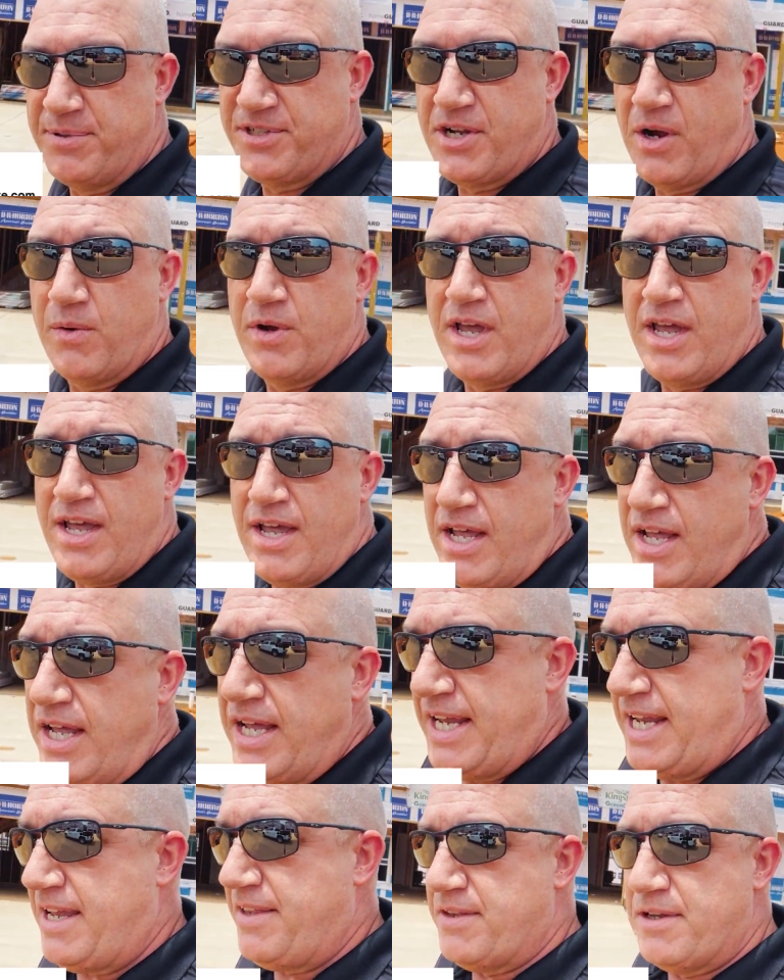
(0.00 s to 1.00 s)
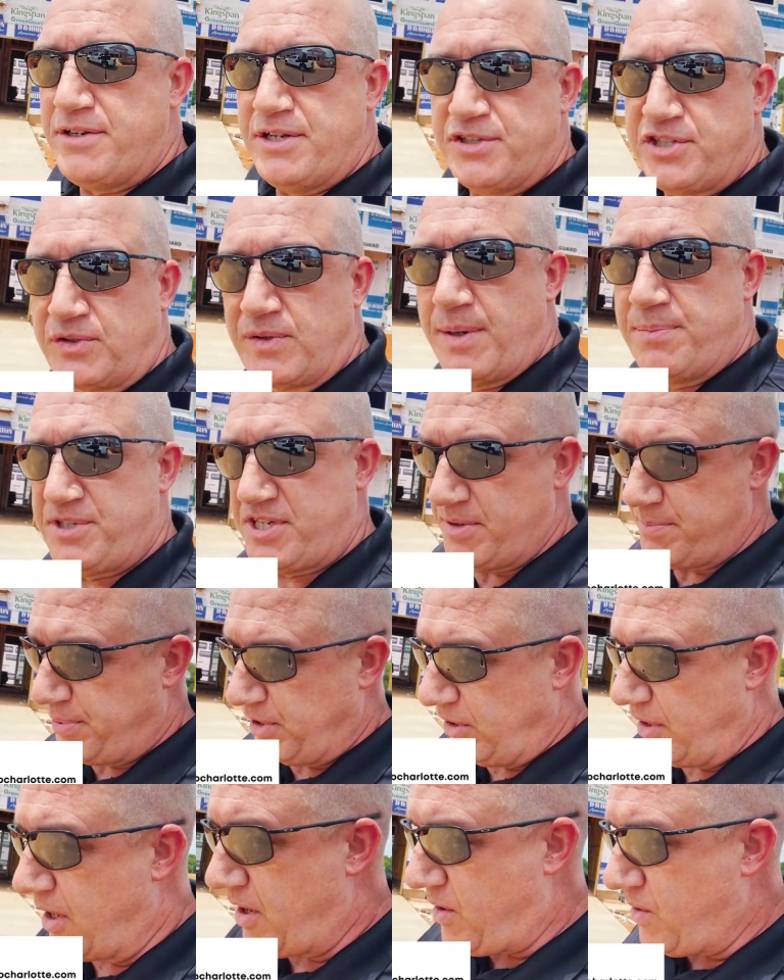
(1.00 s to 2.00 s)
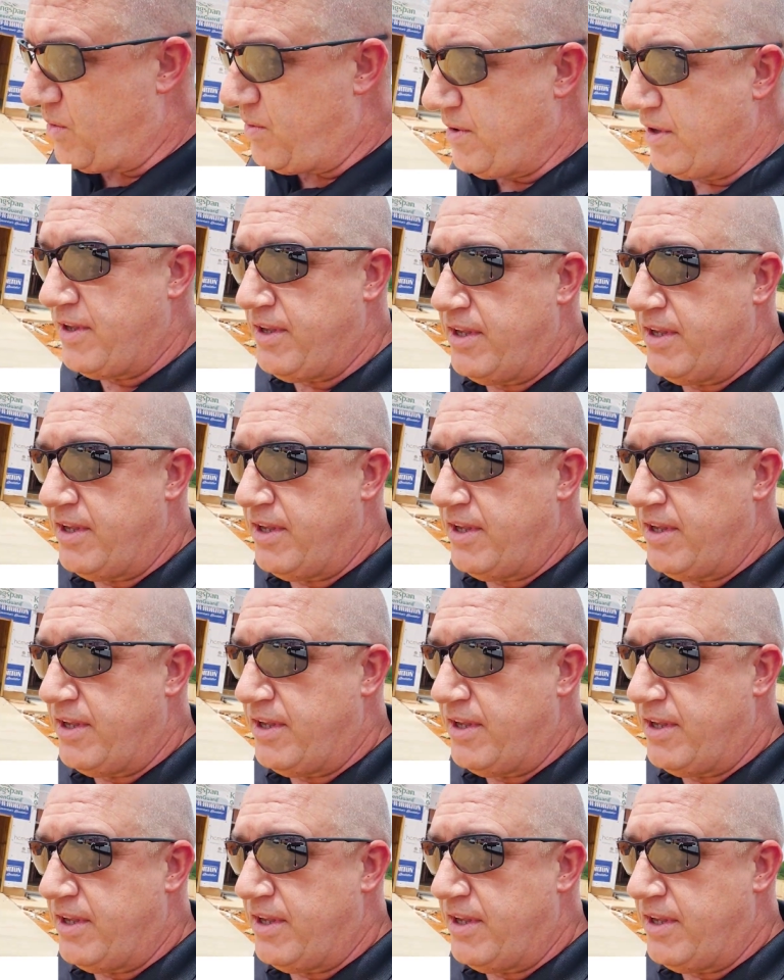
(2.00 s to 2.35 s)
So in the description below,